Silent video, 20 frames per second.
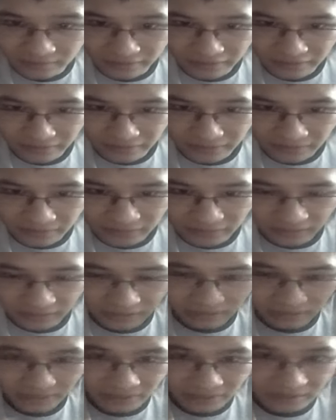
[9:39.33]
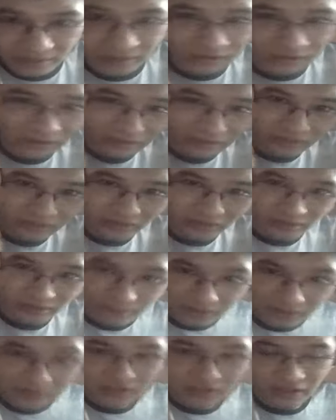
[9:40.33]
Like I feel like okay, this is
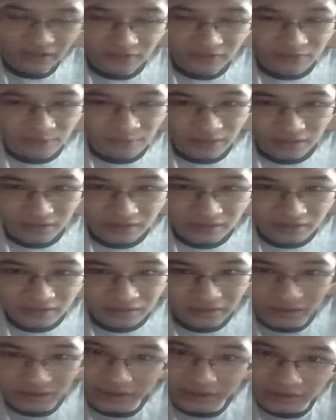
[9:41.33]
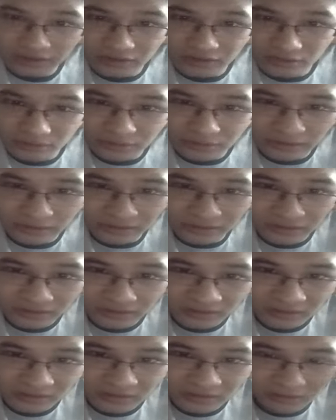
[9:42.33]
my safe space and I can do
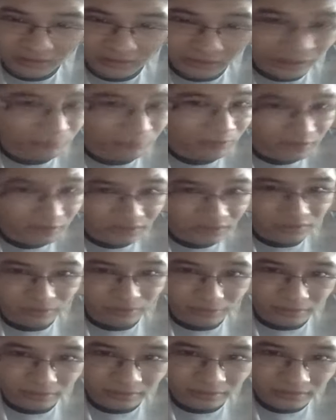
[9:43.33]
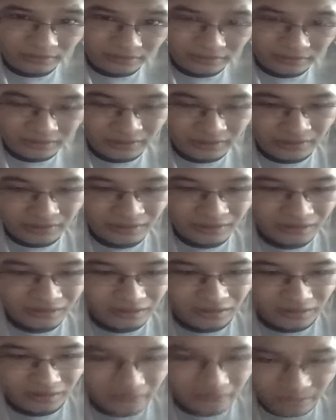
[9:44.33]
things when I want to do
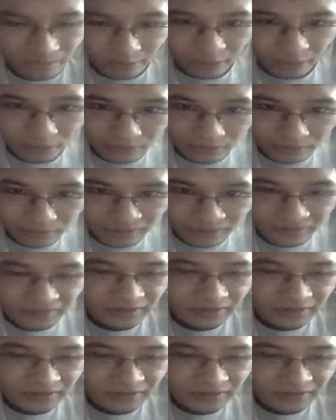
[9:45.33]
it in my own way.